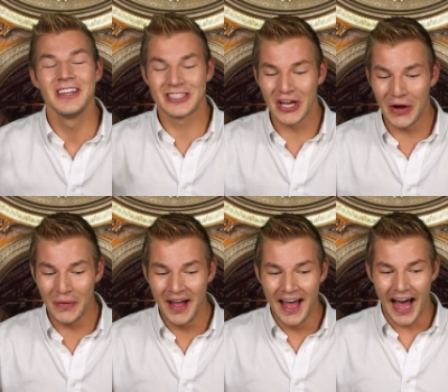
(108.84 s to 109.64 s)

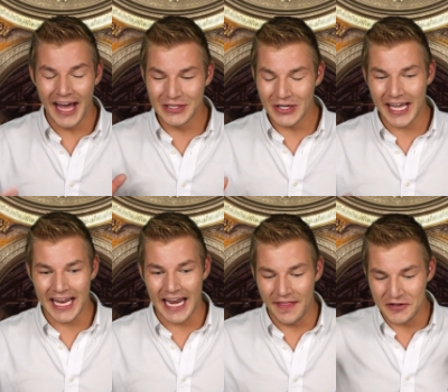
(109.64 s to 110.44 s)
so I look at
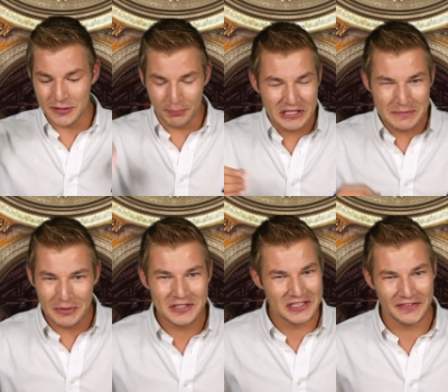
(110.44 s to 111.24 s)
it and there's a
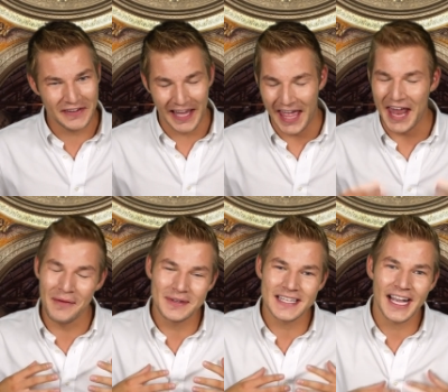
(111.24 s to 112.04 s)
principal certificate and I
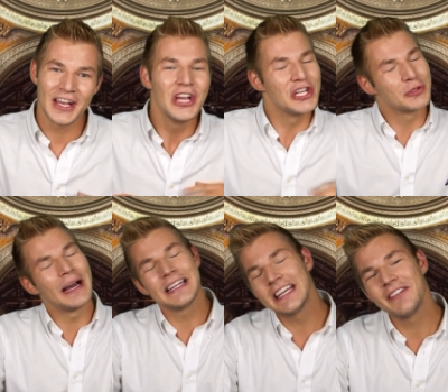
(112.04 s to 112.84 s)
was like, do
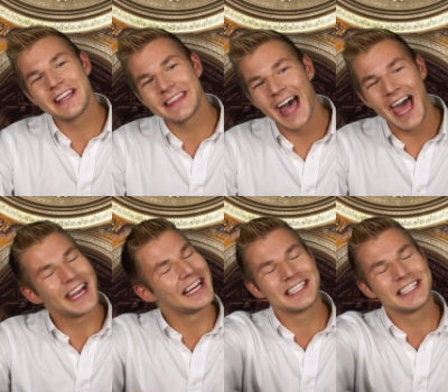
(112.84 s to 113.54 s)
I leave it at that? And I